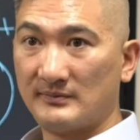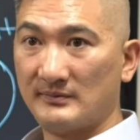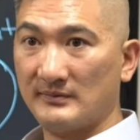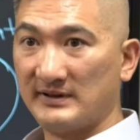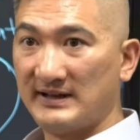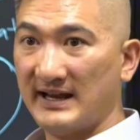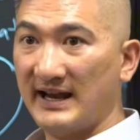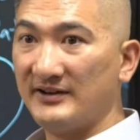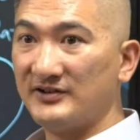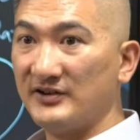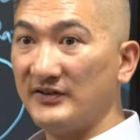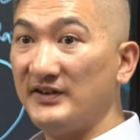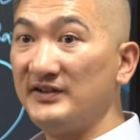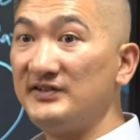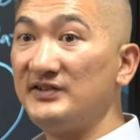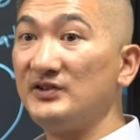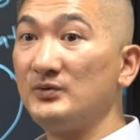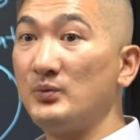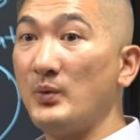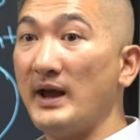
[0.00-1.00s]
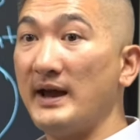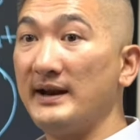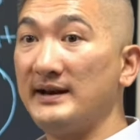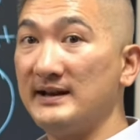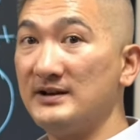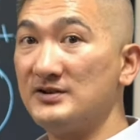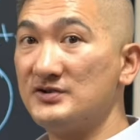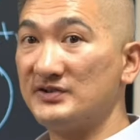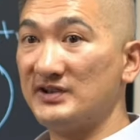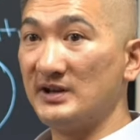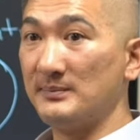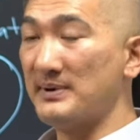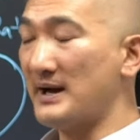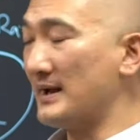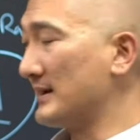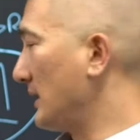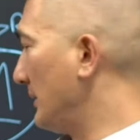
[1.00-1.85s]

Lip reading: Okay, so this is where the interesting part